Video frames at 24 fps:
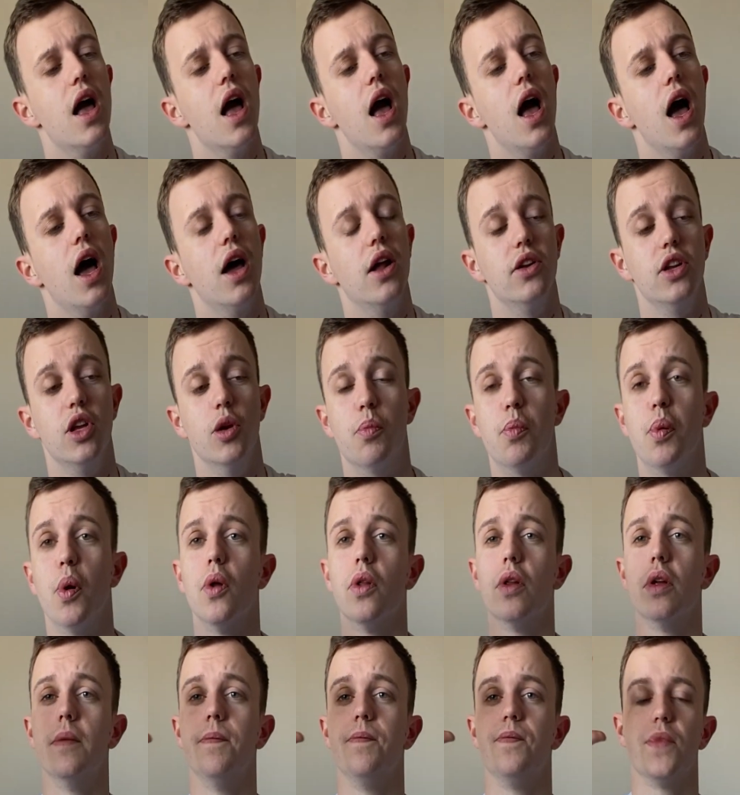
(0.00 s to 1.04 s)
and you put
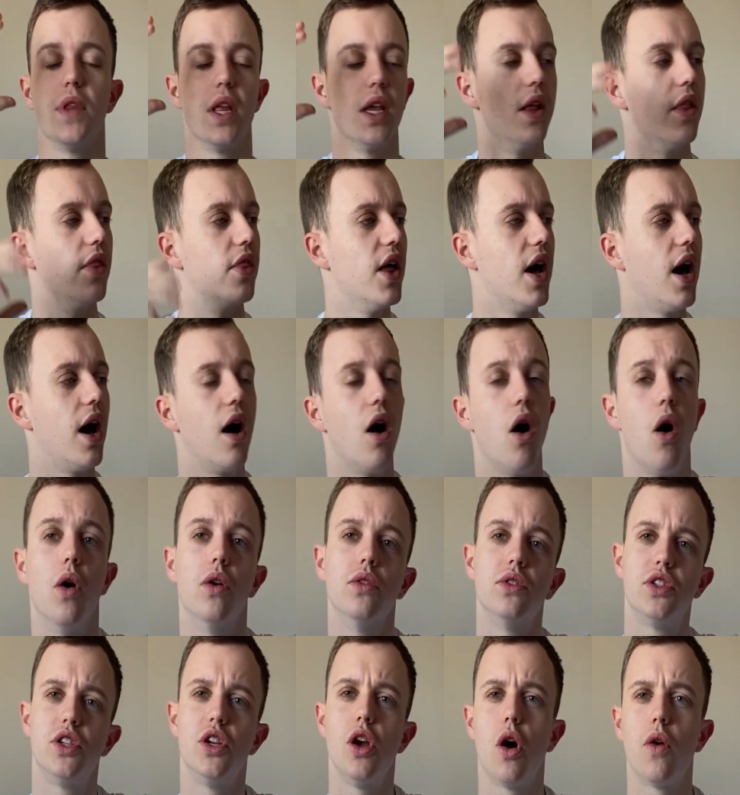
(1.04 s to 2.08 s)
that
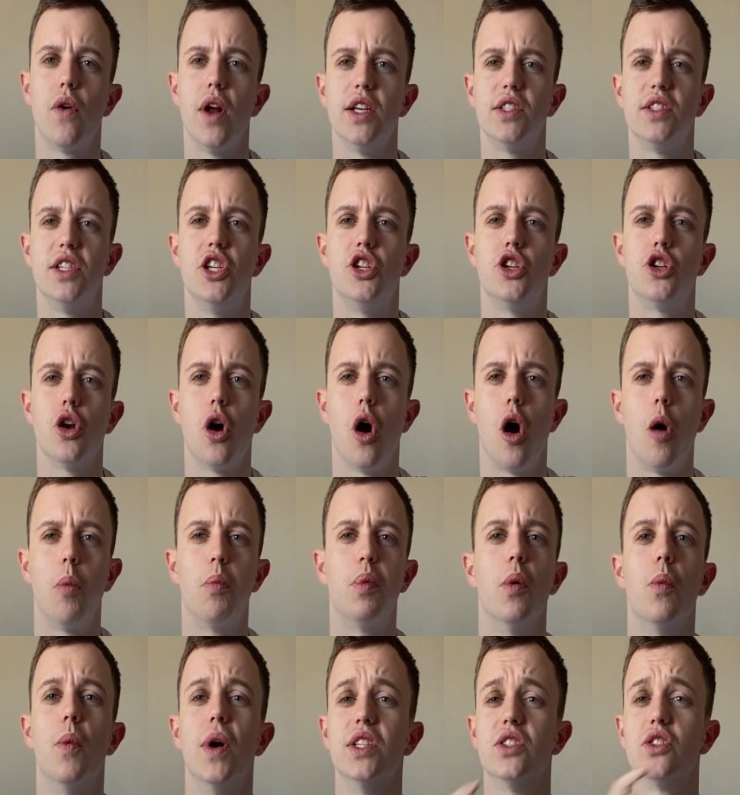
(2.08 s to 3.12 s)
onto your Etsy shop,
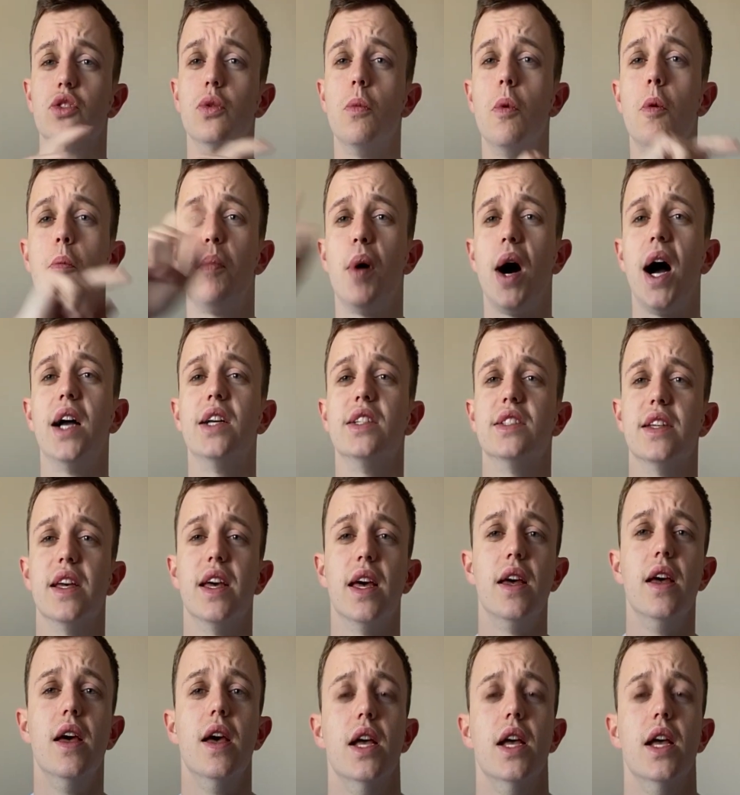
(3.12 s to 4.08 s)
and when someone buys it,